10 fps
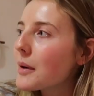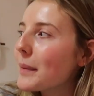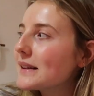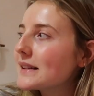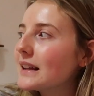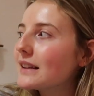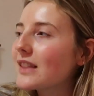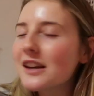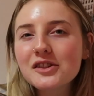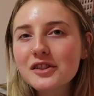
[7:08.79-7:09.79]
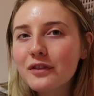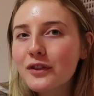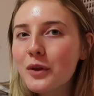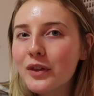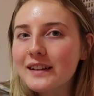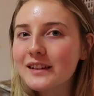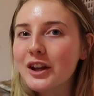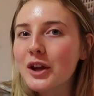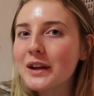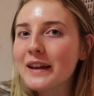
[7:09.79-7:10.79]
But basically there's just a few things at
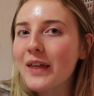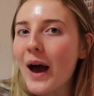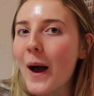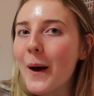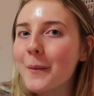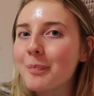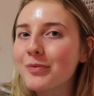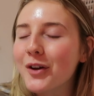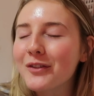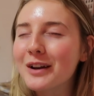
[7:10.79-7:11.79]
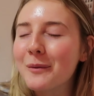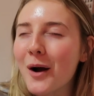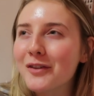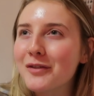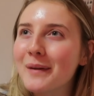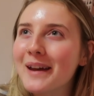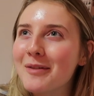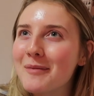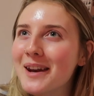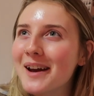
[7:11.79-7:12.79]
uni that don't really work for me at
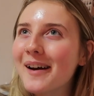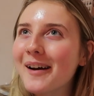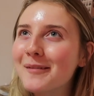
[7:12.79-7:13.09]
the minute.